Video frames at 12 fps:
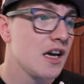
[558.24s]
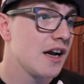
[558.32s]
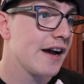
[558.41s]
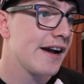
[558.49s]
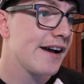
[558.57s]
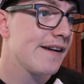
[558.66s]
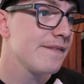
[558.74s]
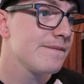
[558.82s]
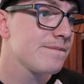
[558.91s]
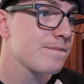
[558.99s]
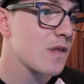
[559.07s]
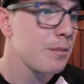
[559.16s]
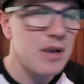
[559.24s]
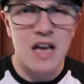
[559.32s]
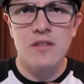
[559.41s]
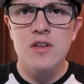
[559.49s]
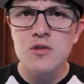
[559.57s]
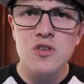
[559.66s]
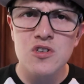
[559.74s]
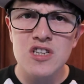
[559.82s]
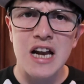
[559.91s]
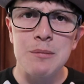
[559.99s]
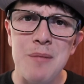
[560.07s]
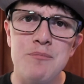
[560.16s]
But yeah, those are just
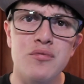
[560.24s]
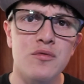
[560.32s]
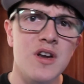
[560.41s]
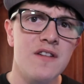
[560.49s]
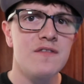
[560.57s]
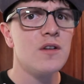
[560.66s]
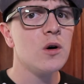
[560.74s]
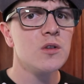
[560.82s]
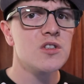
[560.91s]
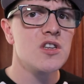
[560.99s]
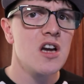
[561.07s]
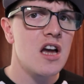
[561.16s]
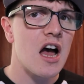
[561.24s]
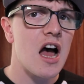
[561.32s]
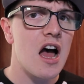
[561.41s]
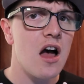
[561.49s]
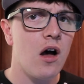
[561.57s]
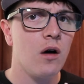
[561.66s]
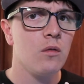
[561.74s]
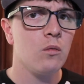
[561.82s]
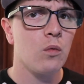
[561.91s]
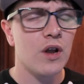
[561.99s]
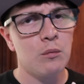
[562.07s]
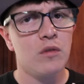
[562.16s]
kind of my brief thoughts on
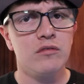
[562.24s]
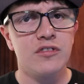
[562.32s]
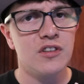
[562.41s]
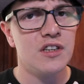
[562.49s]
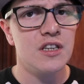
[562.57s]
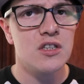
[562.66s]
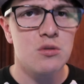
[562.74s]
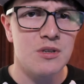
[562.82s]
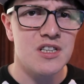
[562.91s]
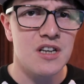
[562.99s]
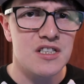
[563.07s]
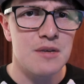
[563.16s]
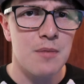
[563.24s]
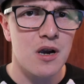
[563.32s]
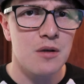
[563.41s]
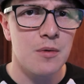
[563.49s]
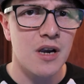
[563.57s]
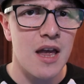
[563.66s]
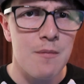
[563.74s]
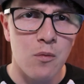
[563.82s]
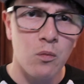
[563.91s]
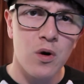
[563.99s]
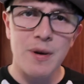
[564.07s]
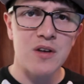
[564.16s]
what I want for the 2019 Pokemon game.
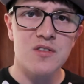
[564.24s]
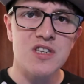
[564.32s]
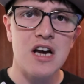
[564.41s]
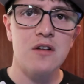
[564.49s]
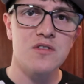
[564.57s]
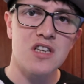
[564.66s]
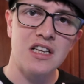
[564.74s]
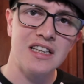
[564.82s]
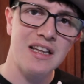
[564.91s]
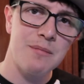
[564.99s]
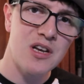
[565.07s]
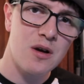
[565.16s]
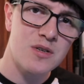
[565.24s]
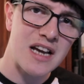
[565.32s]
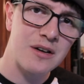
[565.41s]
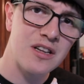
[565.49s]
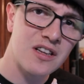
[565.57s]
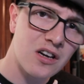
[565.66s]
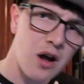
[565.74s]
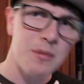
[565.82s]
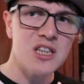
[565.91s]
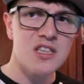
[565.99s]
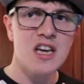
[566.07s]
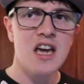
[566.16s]
What about yourselves? Let me know down in the
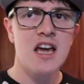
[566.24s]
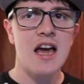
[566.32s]
comments.